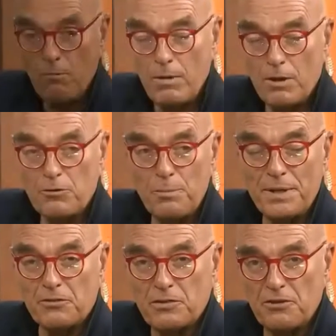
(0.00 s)
Well, there's a
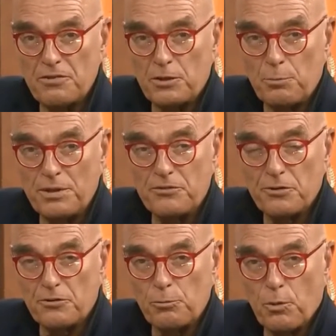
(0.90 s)
big discussion at the Police
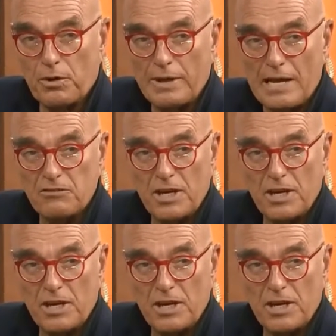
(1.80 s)
Services Board last